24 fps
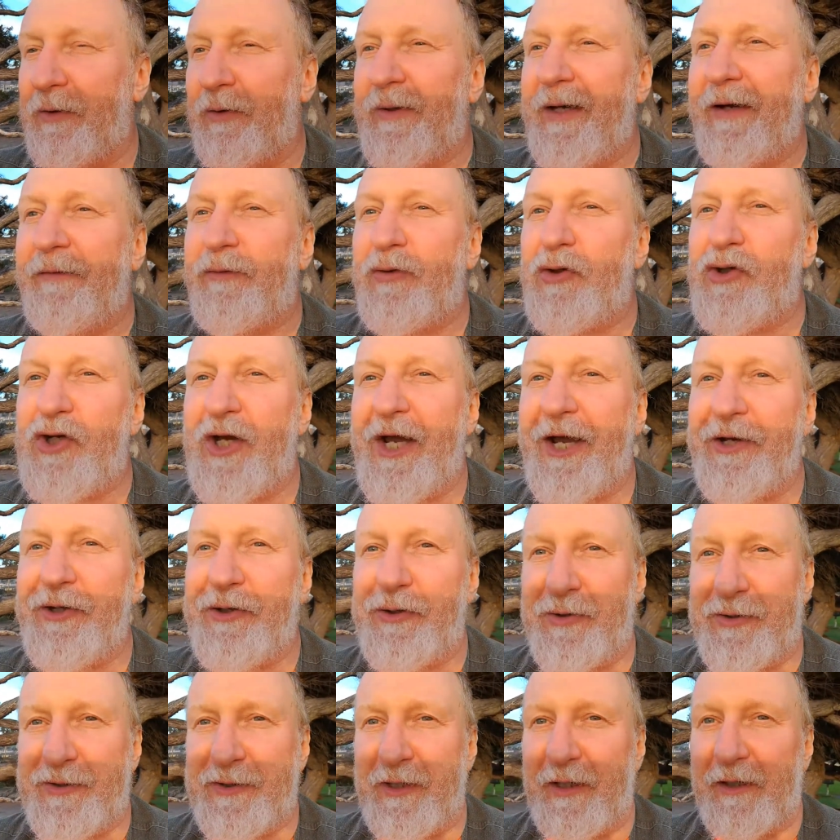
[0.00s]
You have to change
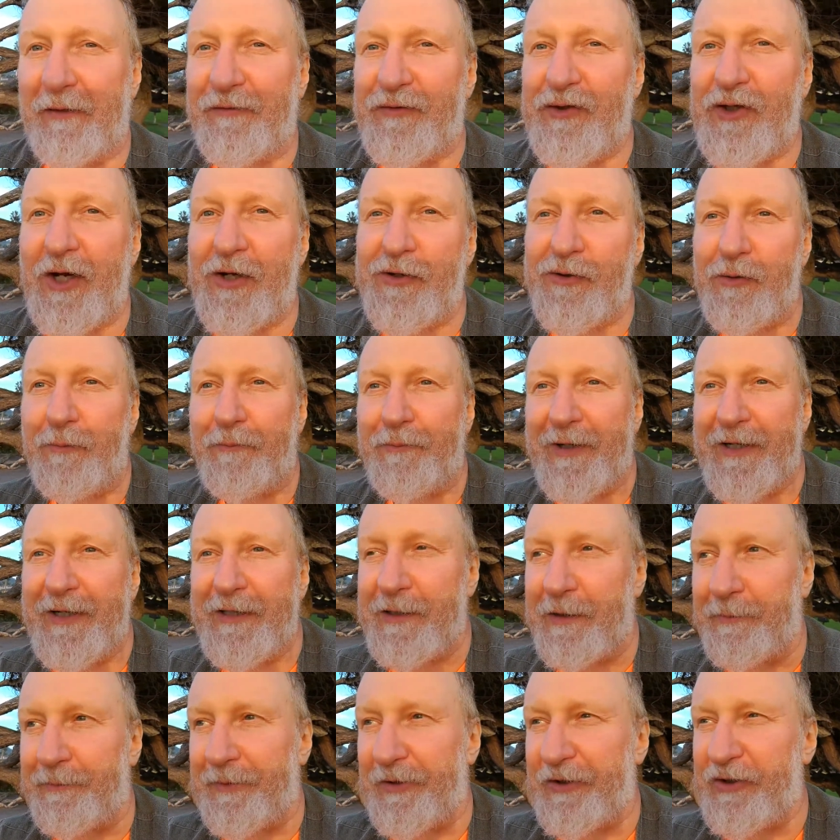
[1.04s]
yourself, change your
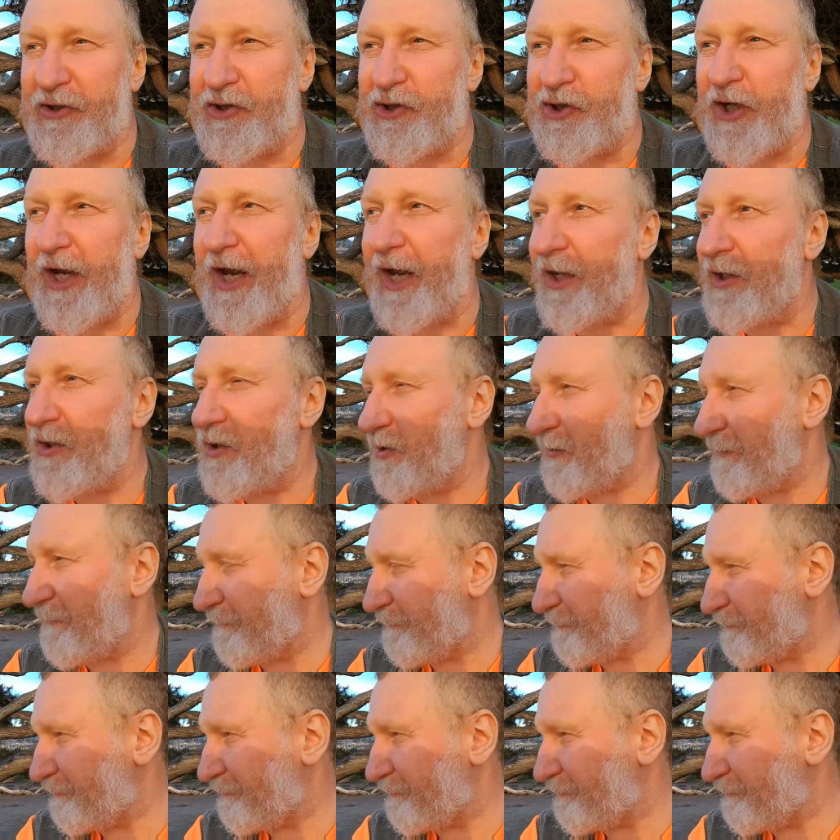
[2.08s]
principles, change